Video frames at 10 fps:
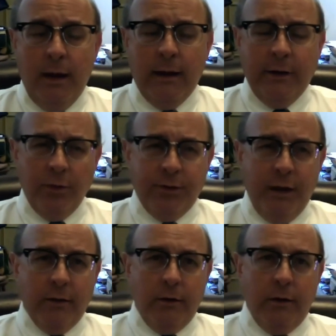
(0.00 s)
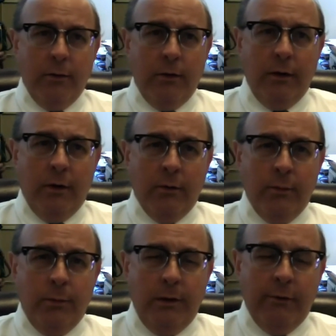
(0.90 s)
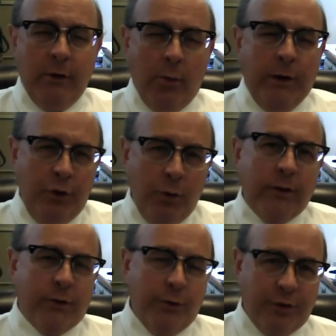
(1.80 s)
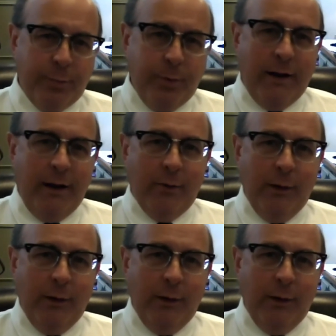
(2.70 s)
And I don't think, even though we knew this was spreading,